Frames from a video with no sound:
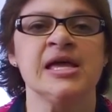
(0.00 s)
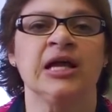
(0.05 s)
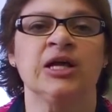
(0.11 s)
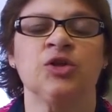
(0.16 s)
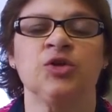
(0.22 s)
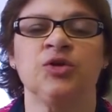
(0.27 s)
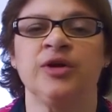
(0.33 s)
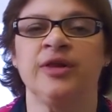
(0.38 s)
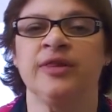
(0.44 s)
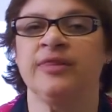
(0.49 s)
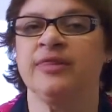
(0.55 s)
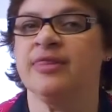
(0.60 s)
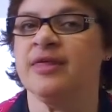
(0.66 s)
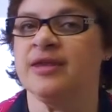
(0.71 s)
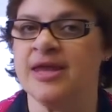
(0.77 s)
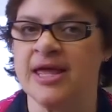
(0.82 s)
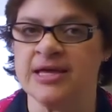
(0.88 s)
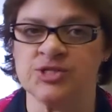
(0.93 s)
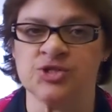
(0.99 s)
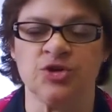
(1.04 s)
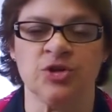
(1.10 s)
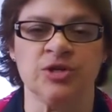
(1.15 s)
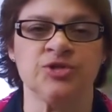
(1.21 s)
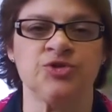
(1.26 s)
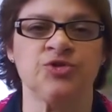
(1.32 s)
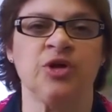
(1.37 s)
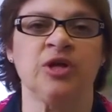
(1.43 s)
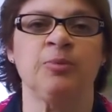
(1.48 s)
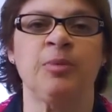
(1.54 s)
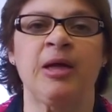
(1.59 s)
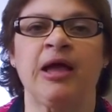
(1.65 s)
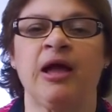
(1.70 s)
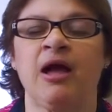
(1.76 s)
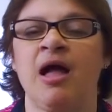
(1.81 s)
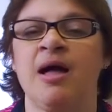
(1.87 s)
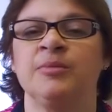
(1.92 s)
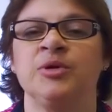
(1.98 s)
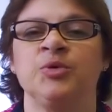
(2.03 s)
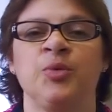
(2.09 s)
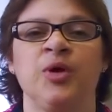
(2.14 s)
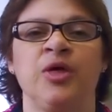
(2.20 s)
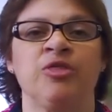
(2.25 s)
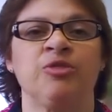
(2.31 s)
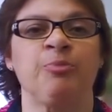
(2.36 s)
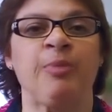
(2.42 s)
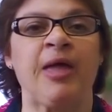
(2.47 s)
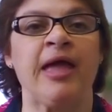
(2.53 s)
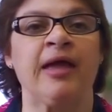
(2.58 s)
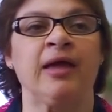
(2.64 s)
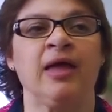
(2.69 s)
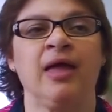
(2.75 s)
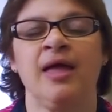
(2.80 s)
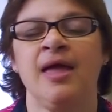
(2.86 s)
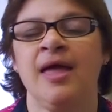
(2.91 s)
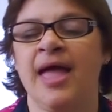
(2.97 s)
including the National Australia Bank, Commonwealth Bank,